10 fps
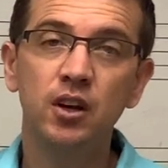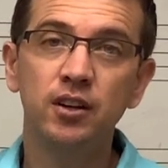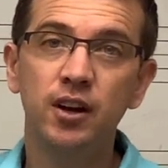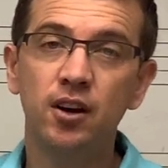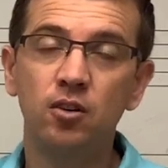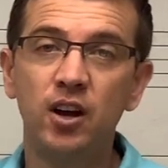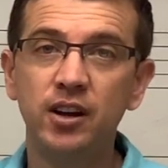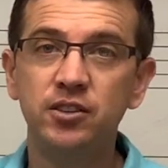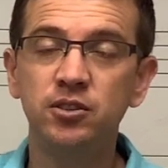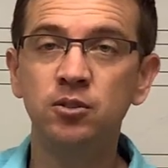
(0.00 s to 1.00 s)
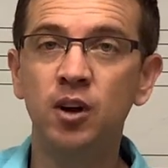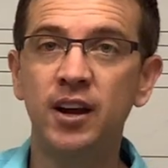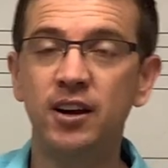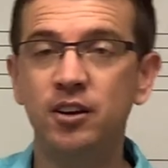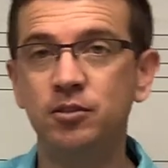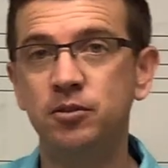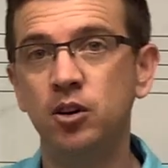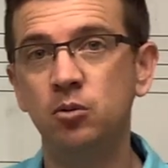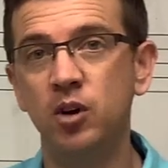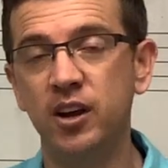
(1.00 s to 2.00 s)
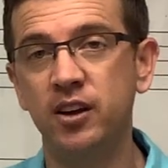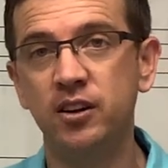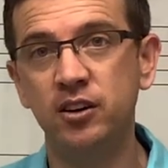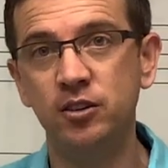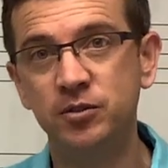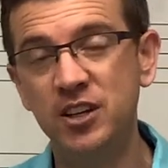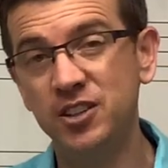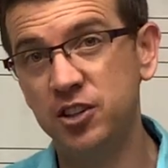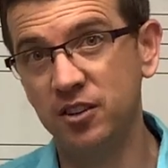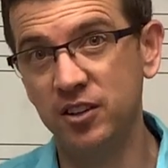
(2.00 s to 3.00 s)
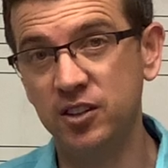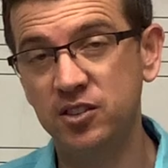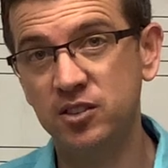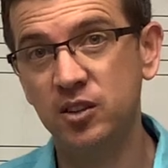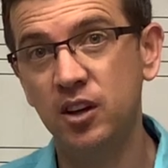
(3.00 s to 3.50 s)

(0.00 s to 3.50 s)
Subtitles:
Now I do have a way of teaching this